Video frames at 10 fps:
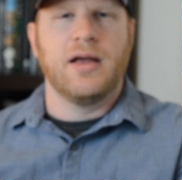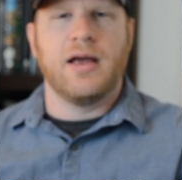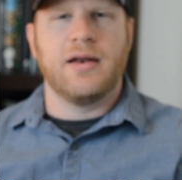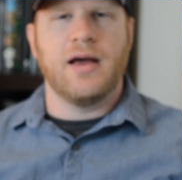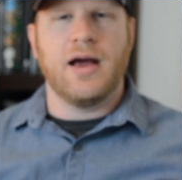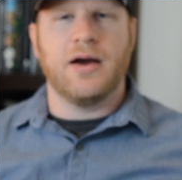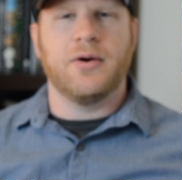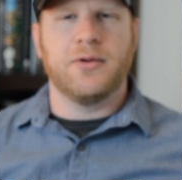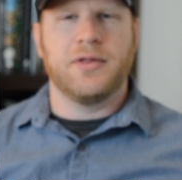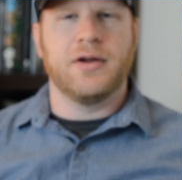and
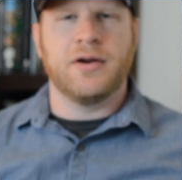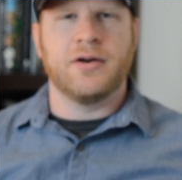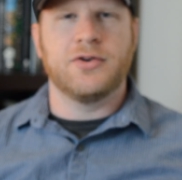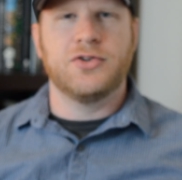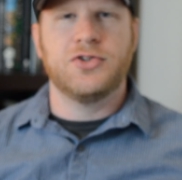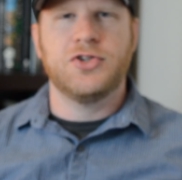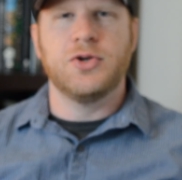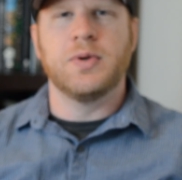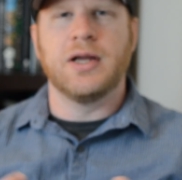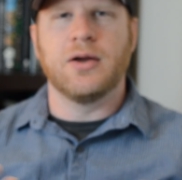how they're
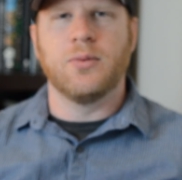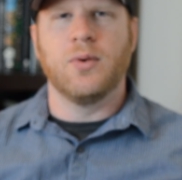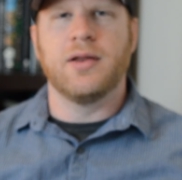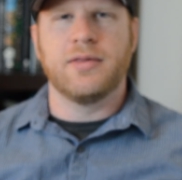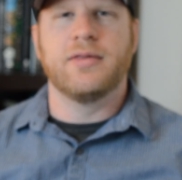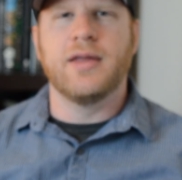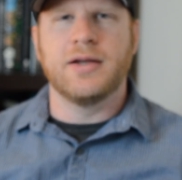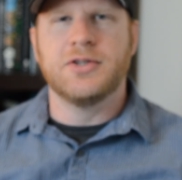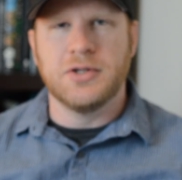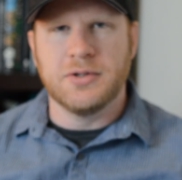doing what they
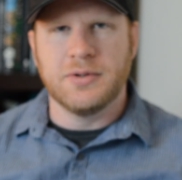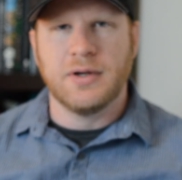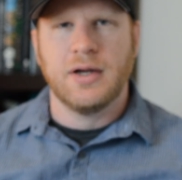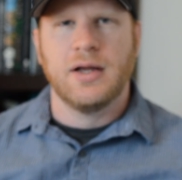do,